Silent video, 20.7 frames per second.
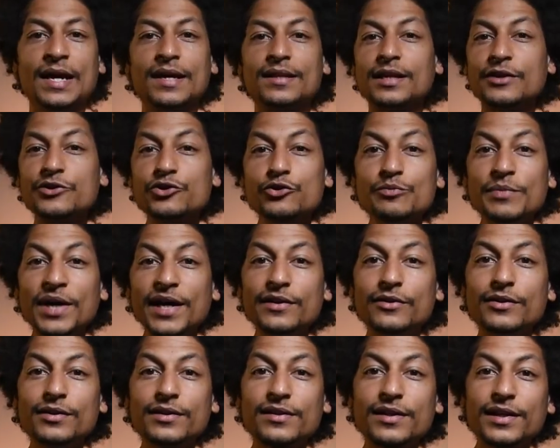Now you
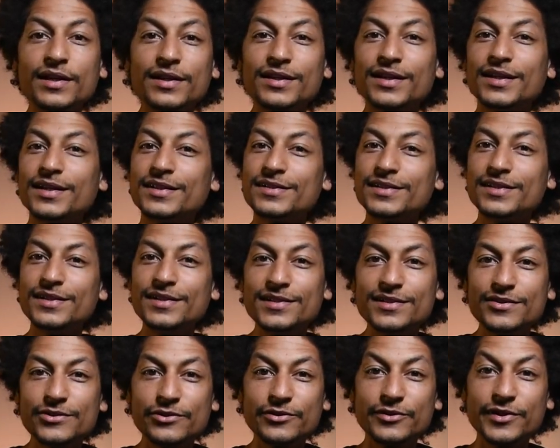might think it's
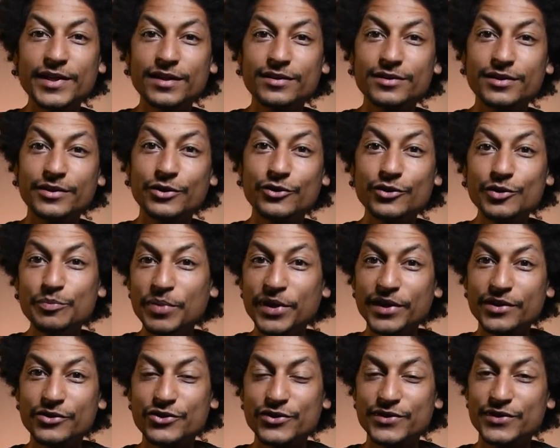easy to get good
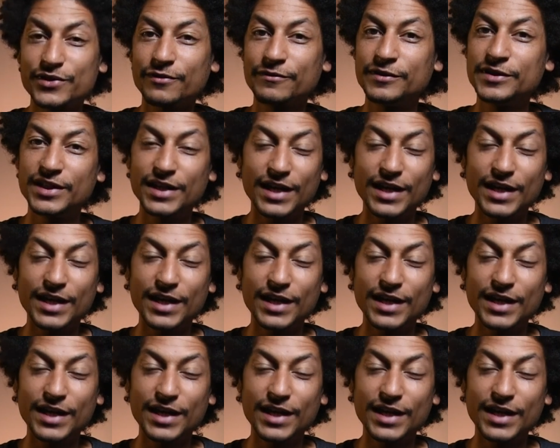pictures of the